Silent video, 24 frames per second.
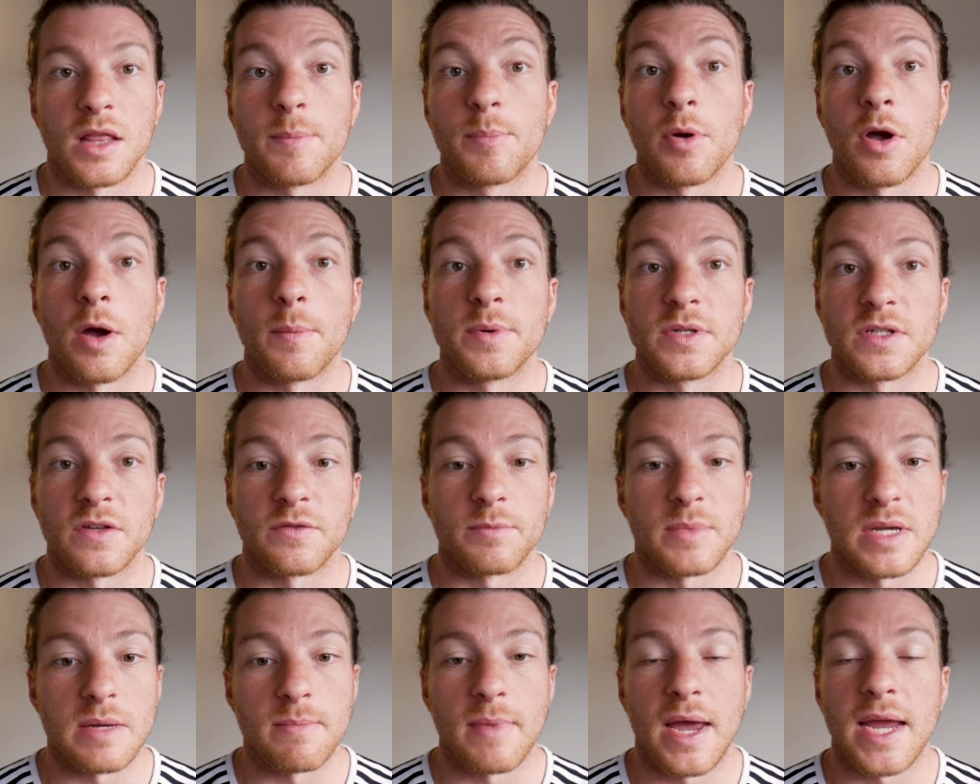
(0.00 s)
And the purpose of
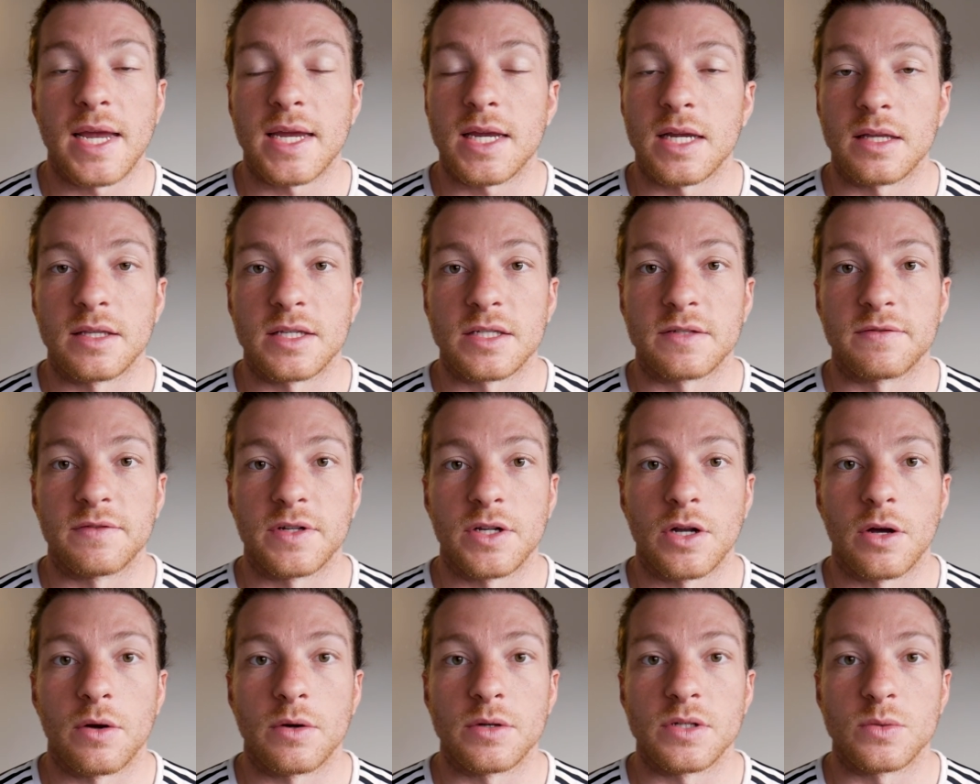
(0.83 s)
me making this
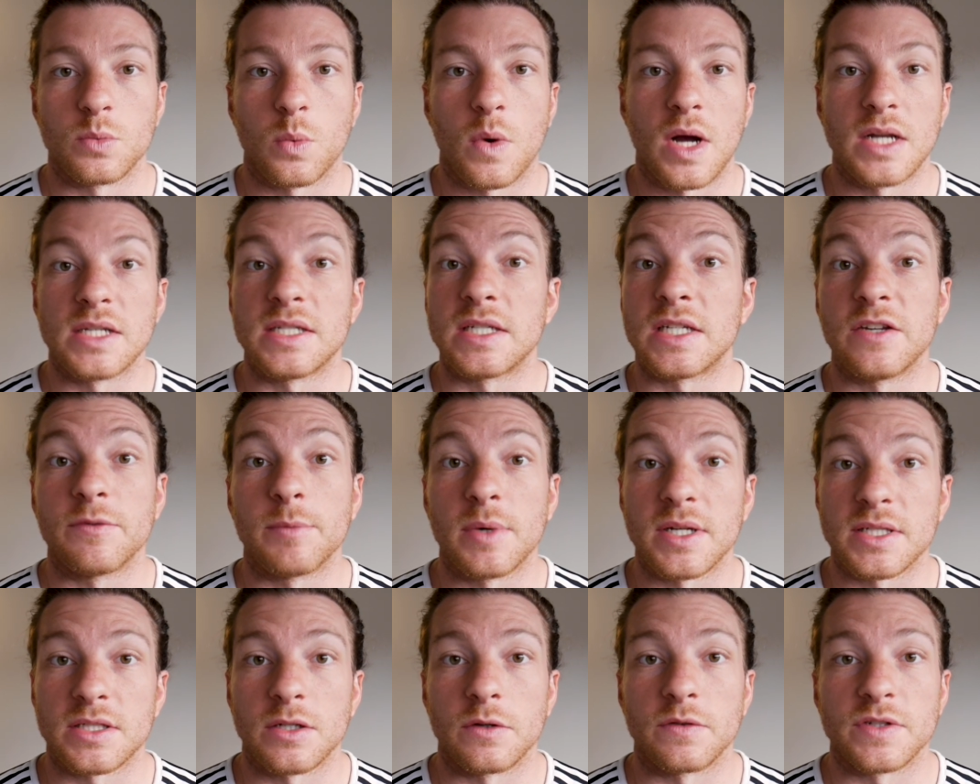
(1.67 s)
video is one, to give
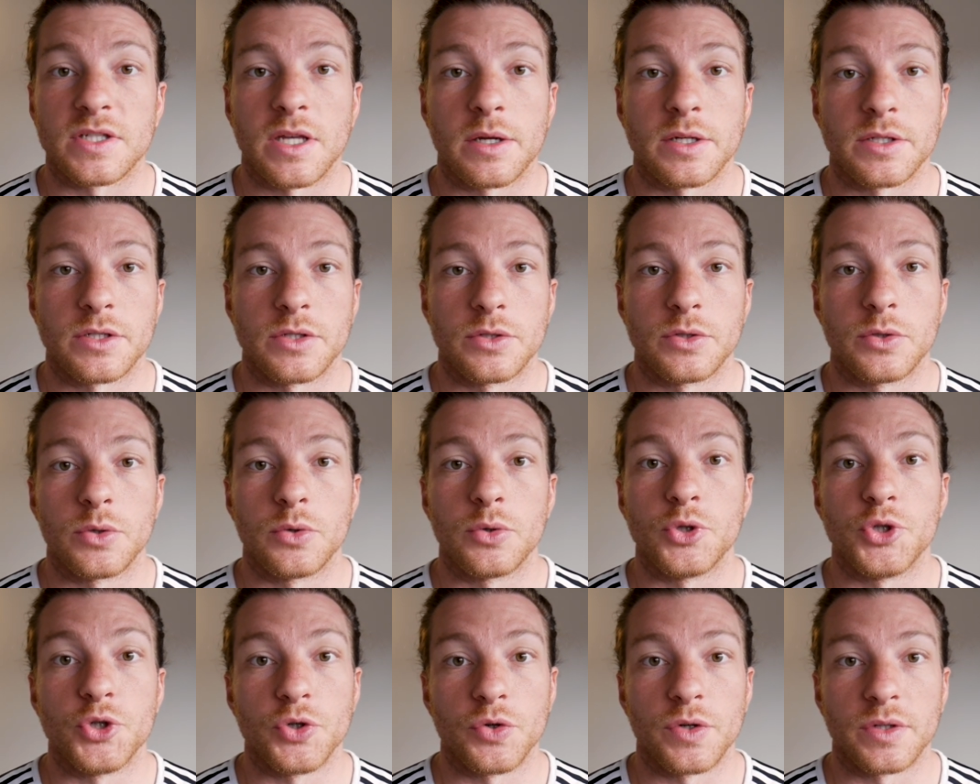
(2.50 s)
myself something to
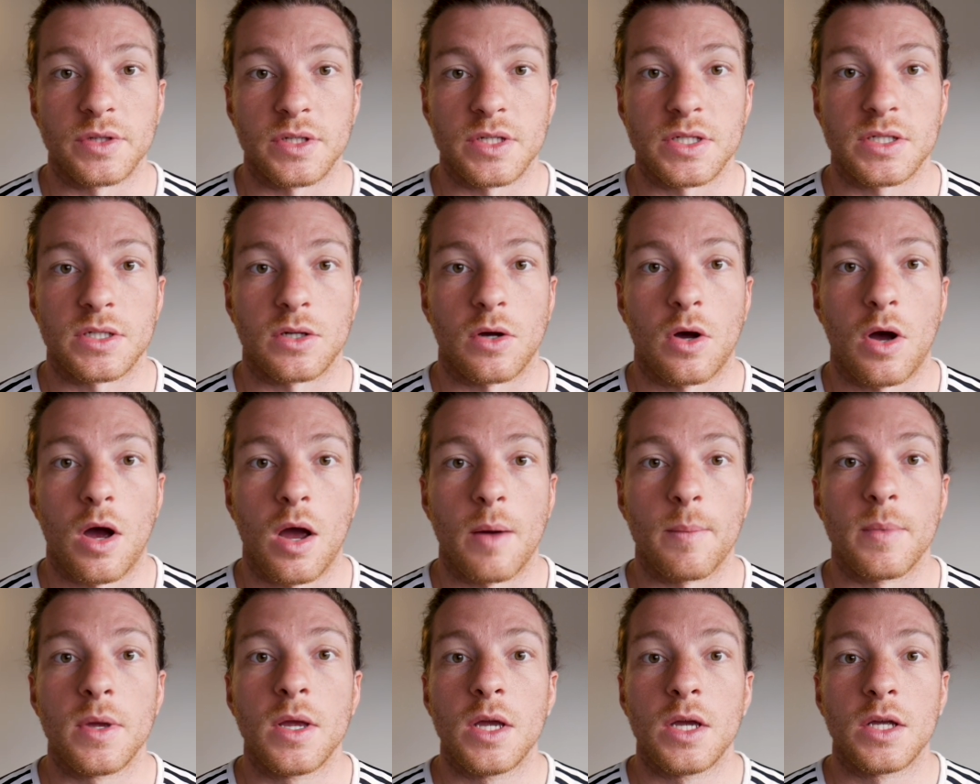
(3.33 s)
do during this
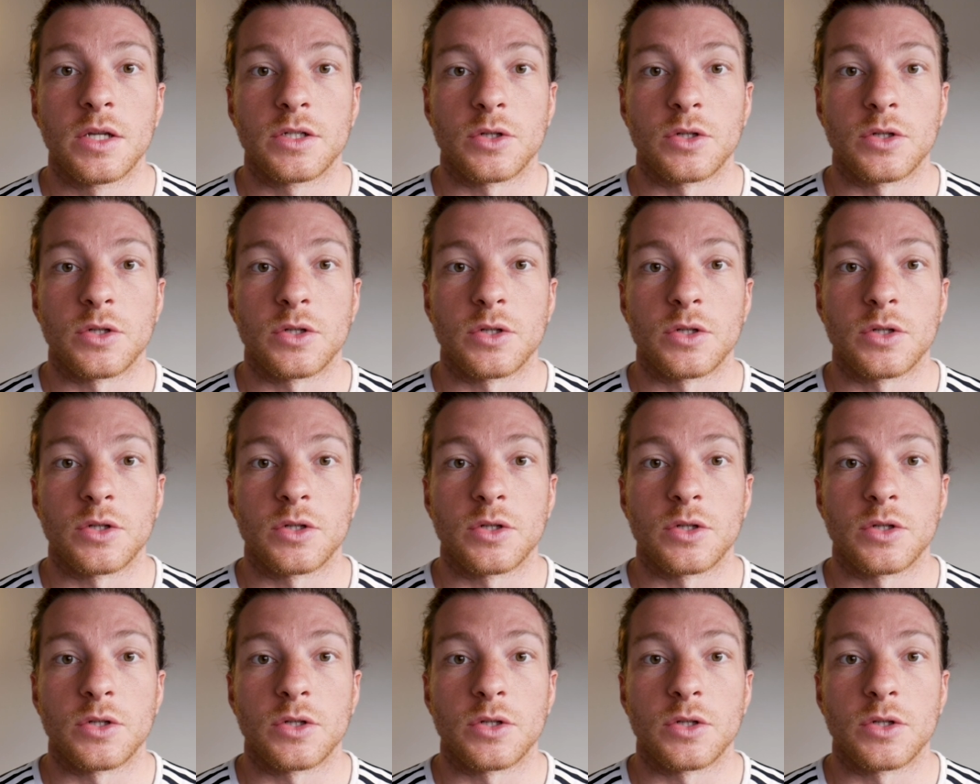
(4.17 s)
time,